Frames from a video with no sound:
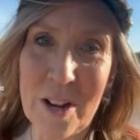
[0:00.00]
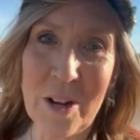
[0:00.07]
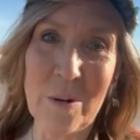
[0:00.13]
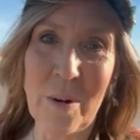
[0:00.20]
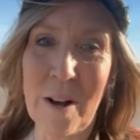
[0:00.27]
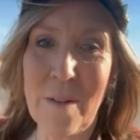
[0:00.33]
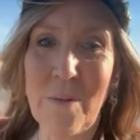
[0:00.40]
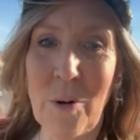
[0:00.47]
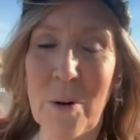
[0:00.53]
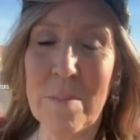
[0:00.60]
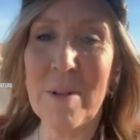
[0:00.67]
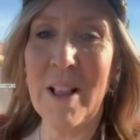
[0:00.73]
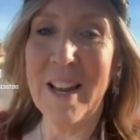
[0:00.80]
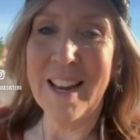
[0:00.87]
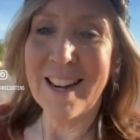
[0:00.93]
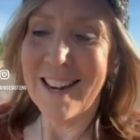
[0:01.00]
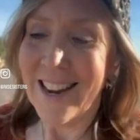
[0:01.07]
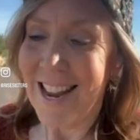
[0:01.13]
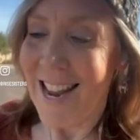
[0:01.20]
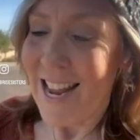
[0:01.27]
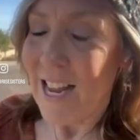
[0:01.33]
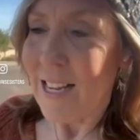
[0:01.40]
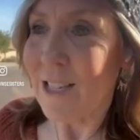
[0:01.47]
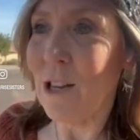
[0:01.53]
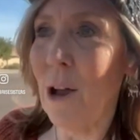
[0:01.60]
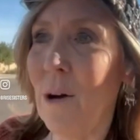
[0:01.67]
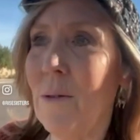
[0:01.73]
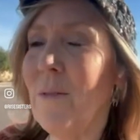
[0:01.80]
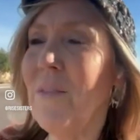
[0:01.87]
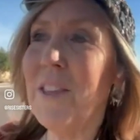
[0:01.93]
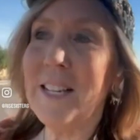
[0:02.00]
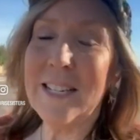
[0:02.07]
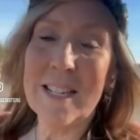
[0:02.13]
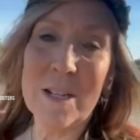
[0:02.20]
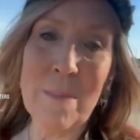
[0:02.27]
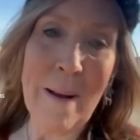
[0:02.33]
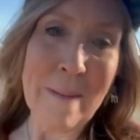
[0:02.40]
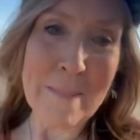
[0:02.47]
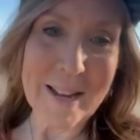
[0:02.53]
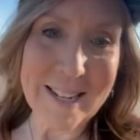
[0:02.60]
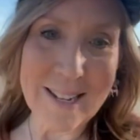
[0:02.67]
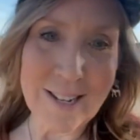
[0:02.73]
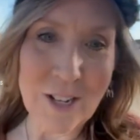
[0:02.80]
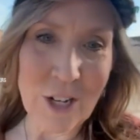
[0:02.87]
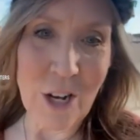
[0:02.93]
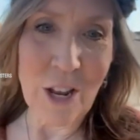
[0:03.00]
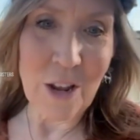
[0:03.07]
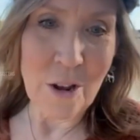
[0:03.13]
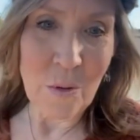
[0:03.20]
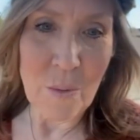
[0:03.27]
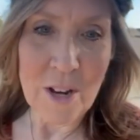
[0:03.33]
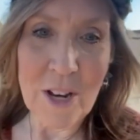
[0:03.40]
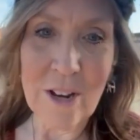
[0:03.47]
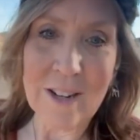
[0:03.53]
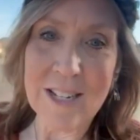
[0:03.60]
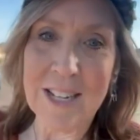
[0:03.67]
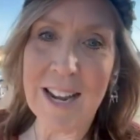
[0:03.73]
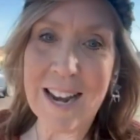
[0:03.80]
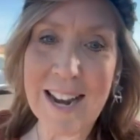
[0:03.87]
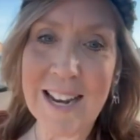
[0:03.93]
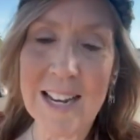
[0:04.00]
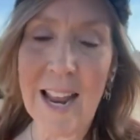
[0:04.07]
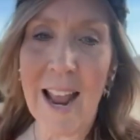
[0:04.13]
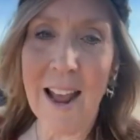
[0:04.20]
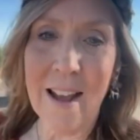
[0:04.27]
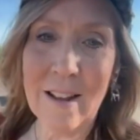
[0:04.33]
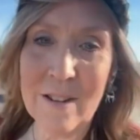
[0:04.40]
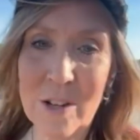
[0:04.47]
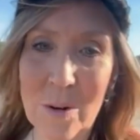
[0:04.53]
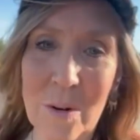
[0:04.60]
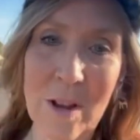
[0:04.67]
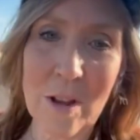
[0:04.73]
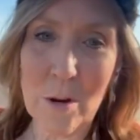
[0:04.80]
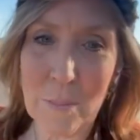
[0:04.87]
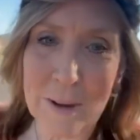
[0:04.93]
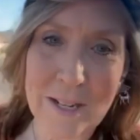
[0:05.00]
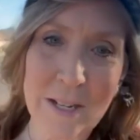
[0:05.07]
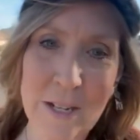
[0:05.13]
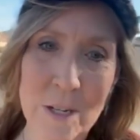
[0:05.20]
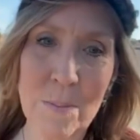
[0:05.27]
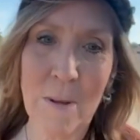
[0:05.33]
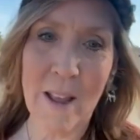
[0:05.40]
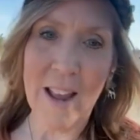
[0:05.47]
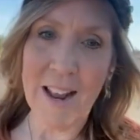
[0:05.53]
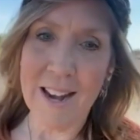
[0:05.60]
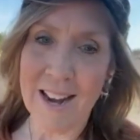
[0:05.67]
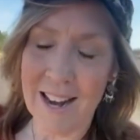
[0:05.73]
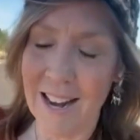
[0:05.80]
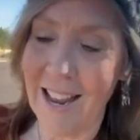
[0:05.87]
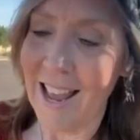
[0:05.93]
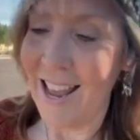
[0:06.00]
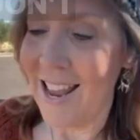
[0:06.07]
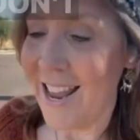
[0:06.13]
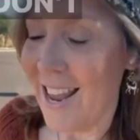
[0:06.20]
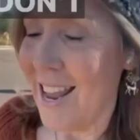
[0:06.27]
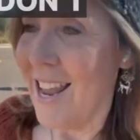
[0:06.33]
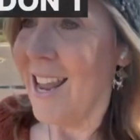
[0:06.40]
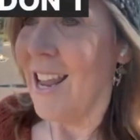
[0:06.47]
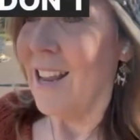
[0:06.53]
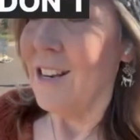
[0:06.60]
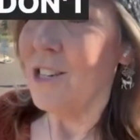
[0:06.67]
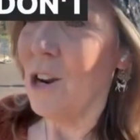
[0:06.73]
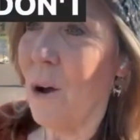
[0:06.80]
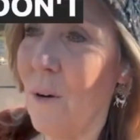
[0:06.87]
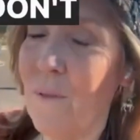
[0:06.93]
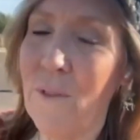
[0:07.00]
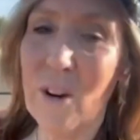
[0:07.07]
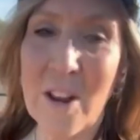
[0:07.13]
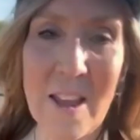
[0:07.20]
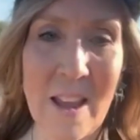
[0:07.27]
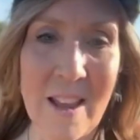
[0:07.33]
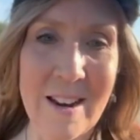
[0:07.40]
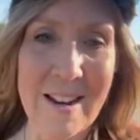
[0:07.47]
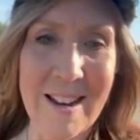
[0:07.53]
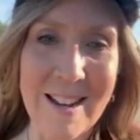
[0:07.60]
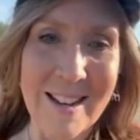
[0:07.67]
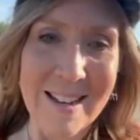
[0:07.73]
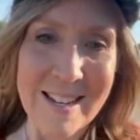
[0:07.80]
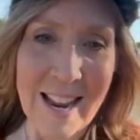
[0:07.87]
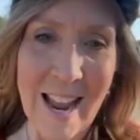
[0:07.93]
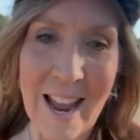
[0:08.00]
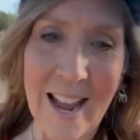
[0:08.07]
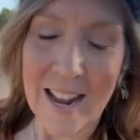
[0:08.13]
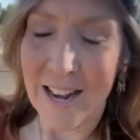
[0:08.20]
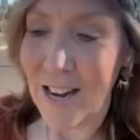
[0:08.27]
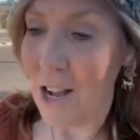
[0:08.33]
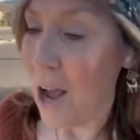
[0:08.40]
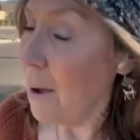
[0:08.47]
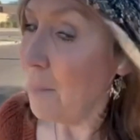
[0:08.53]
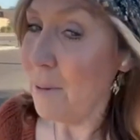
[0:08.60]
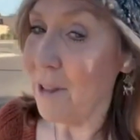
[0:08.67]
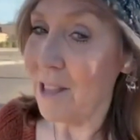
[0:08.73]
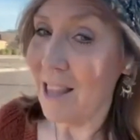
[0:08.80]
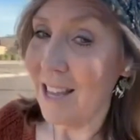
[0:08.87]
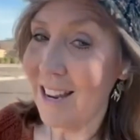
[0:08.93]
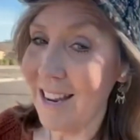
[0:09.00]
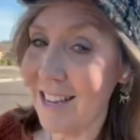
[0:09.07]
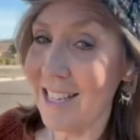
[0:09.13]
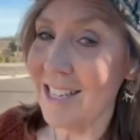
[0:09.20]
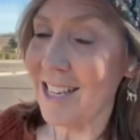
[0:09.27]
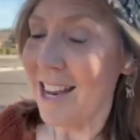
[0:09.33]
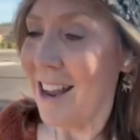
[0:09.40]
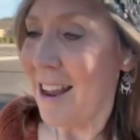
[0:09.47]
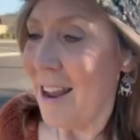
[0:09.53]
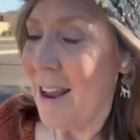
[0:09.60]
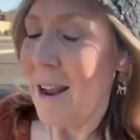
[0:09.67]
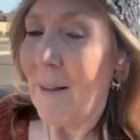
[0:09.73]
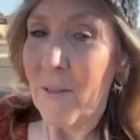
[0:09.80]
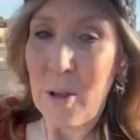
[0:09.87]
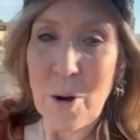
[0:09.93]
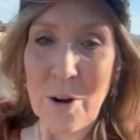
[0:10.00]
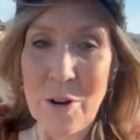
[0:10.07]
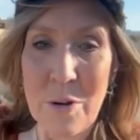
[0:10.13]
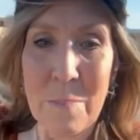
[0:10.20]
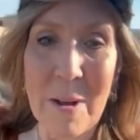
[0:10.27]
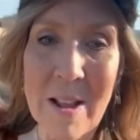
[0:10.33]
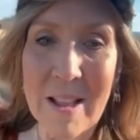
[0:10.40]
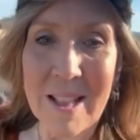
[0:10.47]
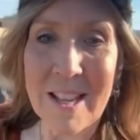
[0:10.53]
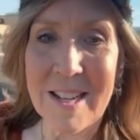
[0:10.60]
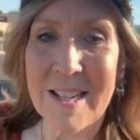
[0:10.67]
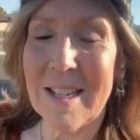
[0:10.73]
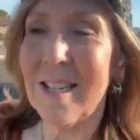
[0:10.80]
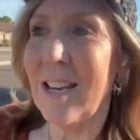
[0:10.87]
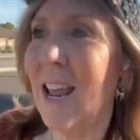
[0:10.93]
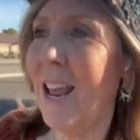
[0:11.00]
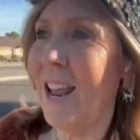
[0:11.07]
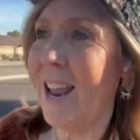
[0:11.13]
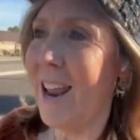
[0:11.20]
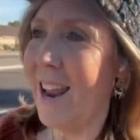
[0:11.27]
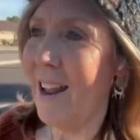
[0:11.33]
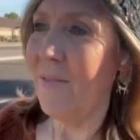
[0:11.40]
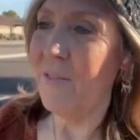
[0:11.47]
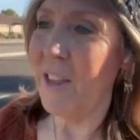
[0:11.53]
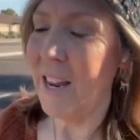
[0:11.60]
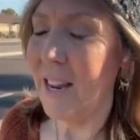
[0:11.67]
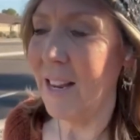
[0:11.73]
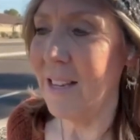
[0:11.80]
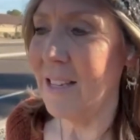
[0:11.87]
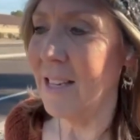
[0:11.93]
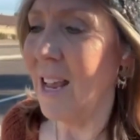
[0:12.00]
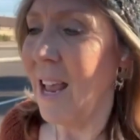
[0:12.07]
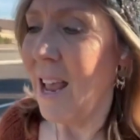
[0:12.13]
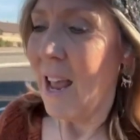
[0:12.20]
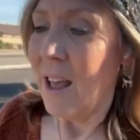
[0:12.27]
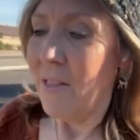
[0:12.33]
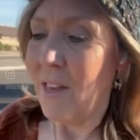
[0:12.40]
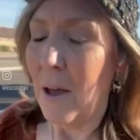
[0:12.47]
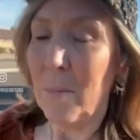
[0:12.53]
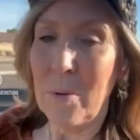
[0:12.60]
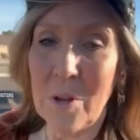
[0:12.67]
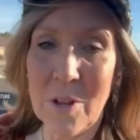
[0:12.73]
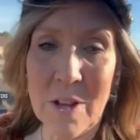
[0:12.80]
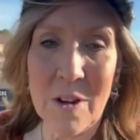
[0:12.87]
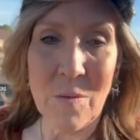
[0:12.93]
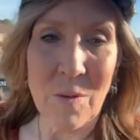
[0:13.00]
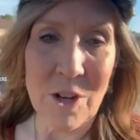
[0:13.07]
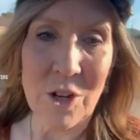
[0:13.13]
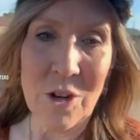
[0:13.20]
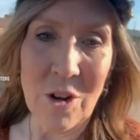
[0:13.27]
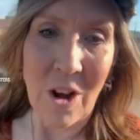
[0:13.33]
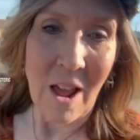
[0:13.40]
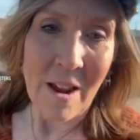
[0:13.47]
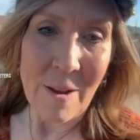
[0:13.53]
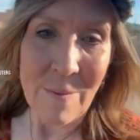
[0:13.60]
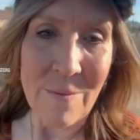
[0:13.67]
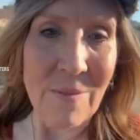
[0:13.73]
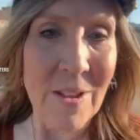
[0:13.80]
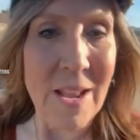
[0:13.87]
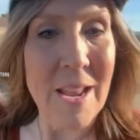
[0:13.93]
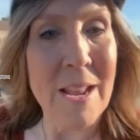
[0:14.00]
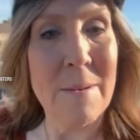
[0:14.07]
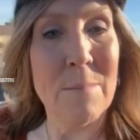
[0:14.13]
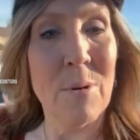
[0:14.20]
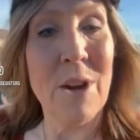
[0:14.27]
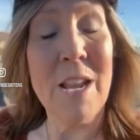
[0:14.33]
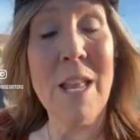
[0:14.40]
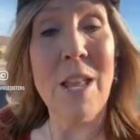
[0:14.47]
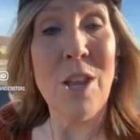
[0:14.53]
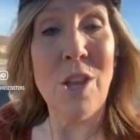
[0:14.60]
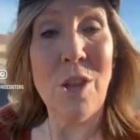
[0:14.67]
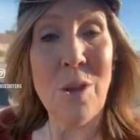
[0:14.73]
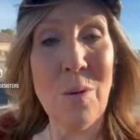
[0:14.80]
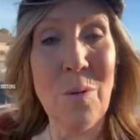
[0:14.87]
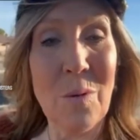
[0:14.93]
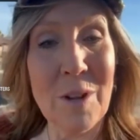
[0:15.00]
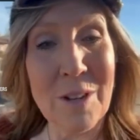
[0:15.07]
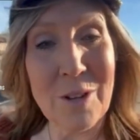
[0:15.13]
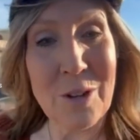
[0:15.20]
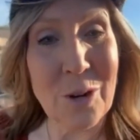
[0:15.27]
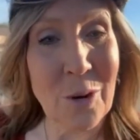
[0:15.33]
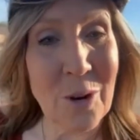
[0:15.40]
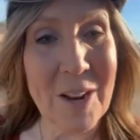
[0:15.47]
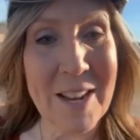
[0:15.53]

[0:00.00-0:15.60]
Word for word: twenty-four plan. So this is my message to you. When you're sitting down doing your business planning, don't forget to add a couple of things that are on your bucket list and things that will enrich your life and bring you joy